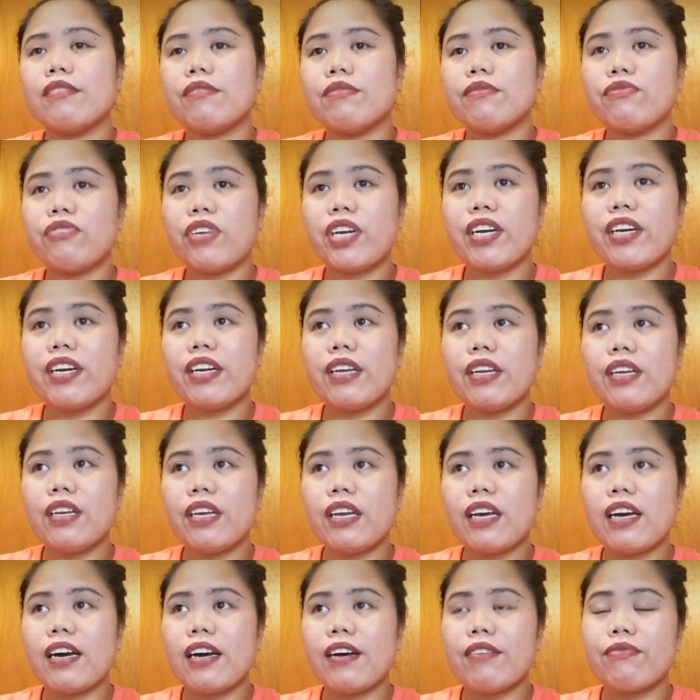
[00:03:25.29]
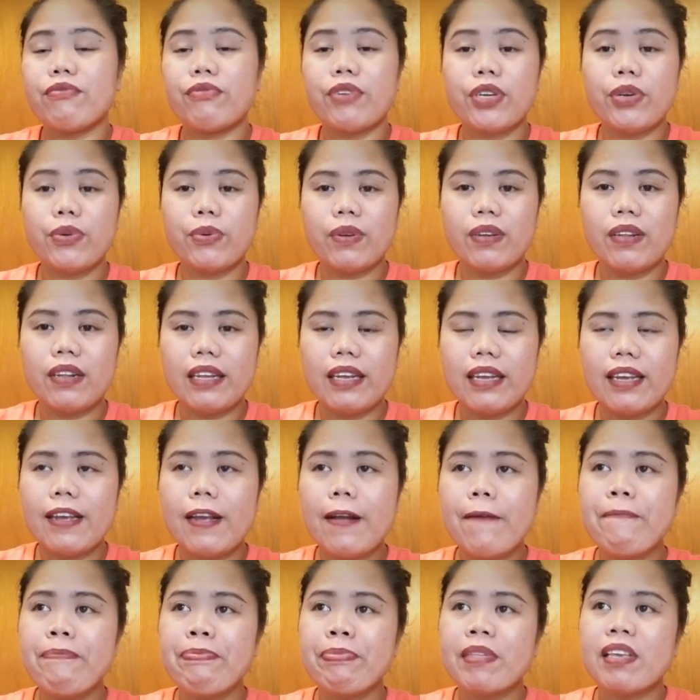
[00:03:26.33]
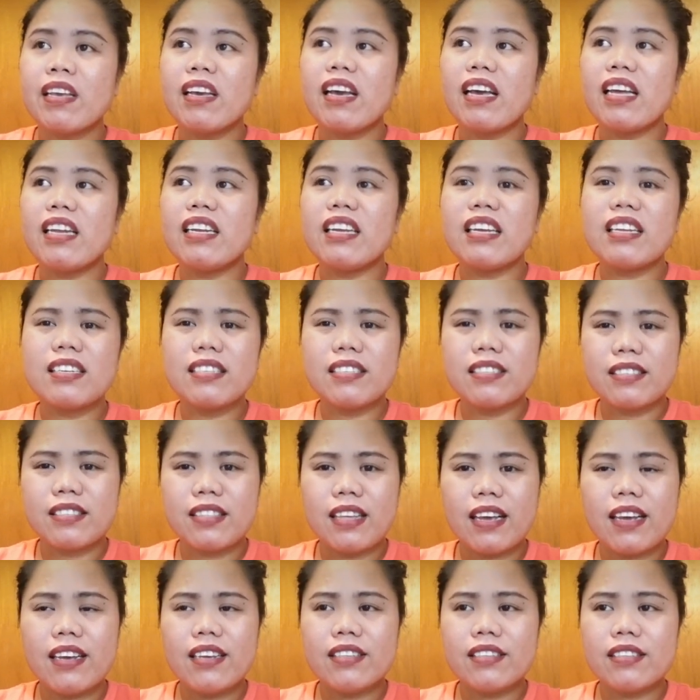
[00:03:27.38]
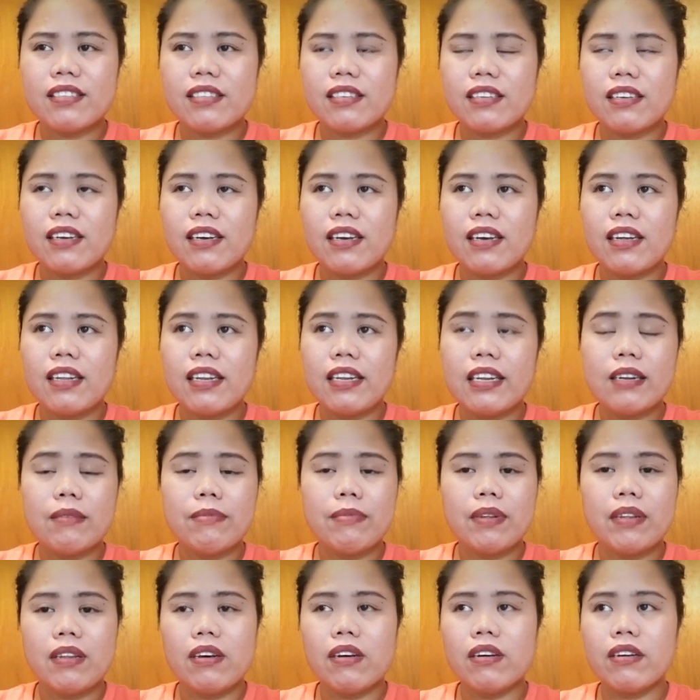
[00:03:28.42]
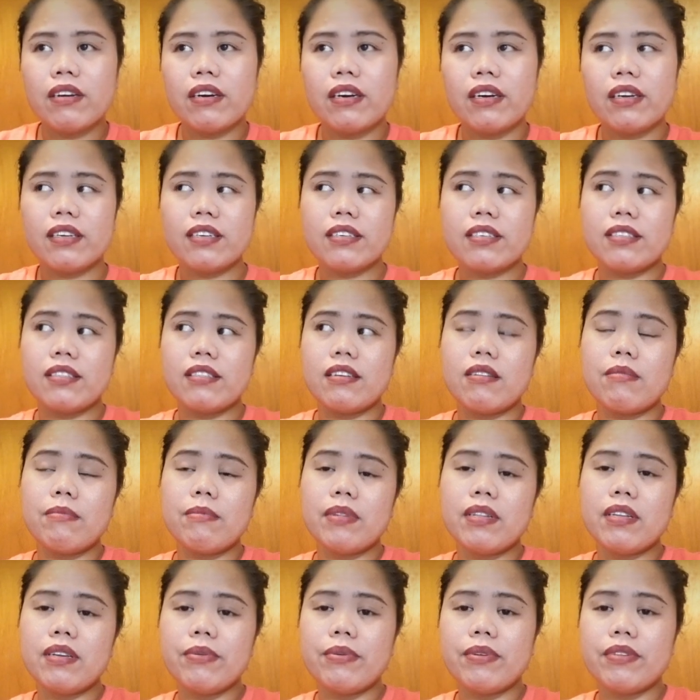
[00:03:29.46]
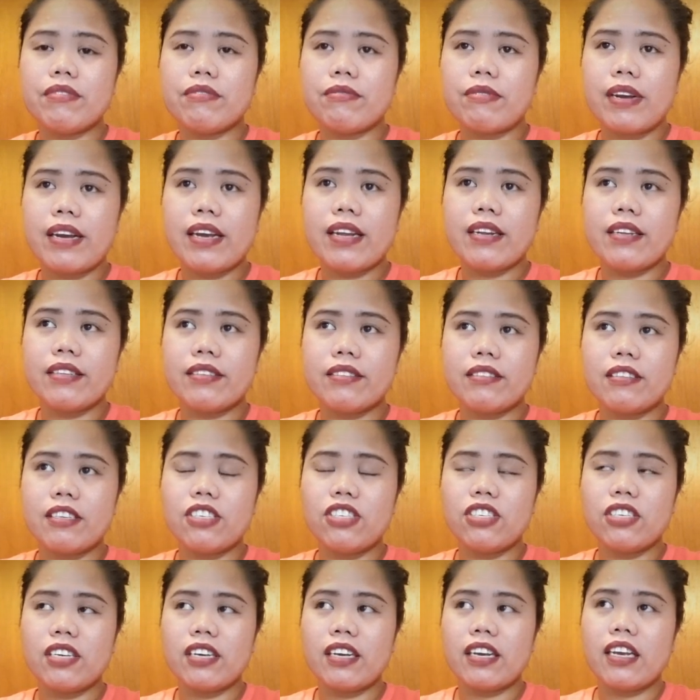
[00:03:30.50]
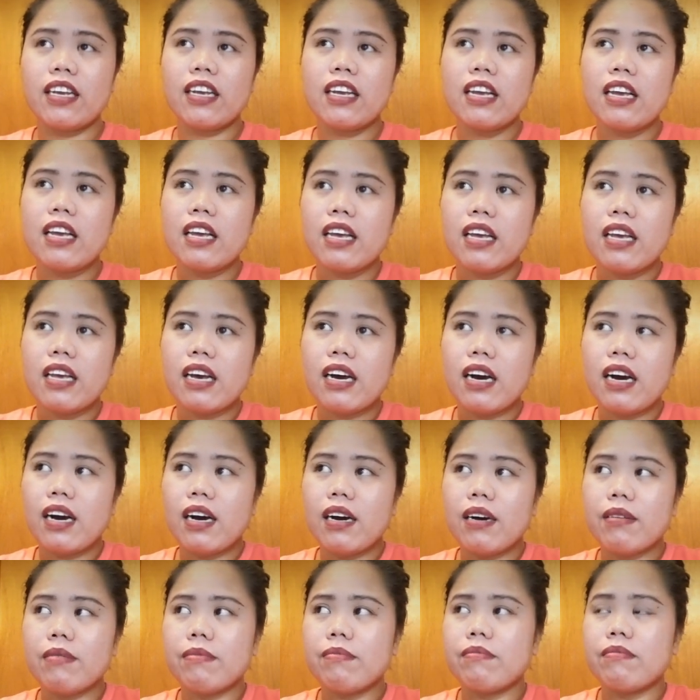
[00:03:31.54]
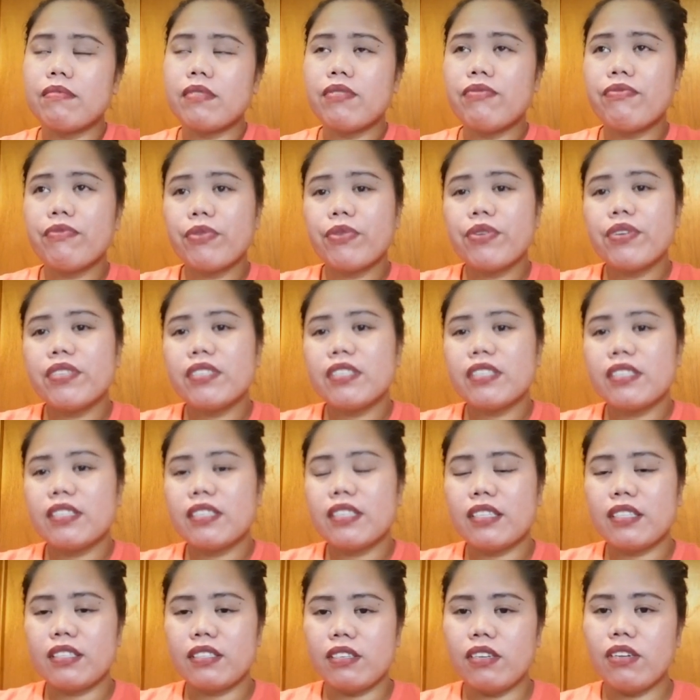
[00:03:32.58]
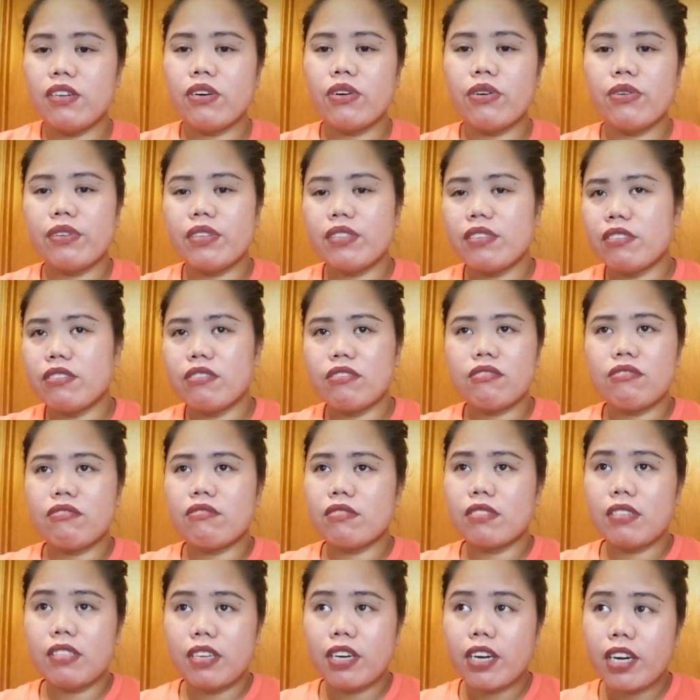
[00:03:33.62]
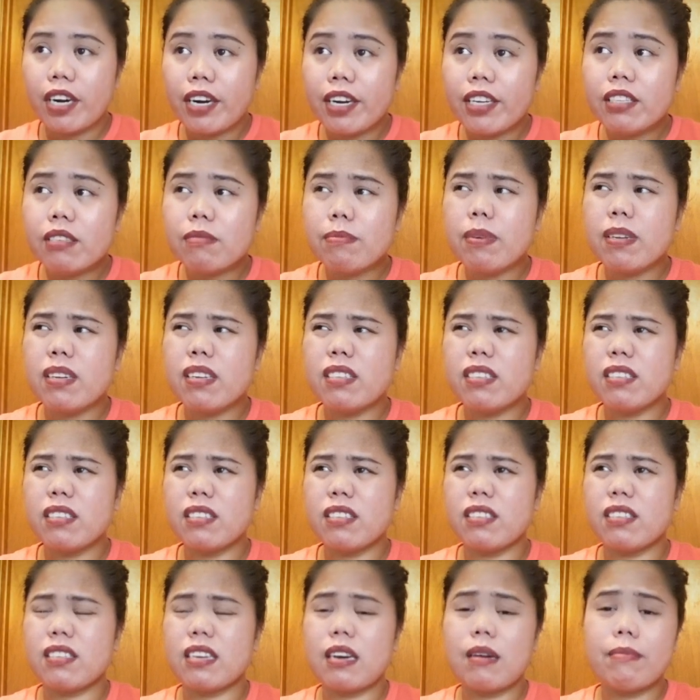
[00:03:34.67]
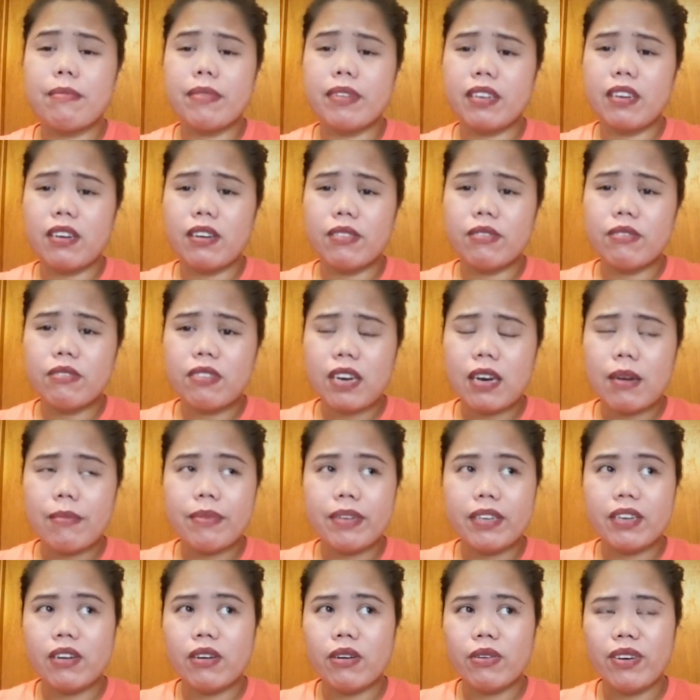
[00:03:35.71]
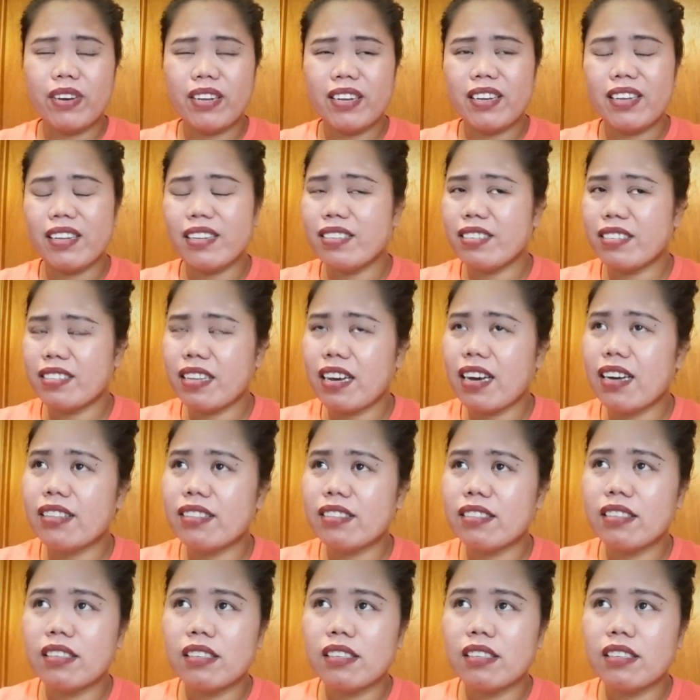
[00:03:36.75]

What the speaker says: very frequently, and then it stays a little bit longer, because normally with Rain and CJ, of course it's you know, it's just, it hurts, but it just come and go, and it's not,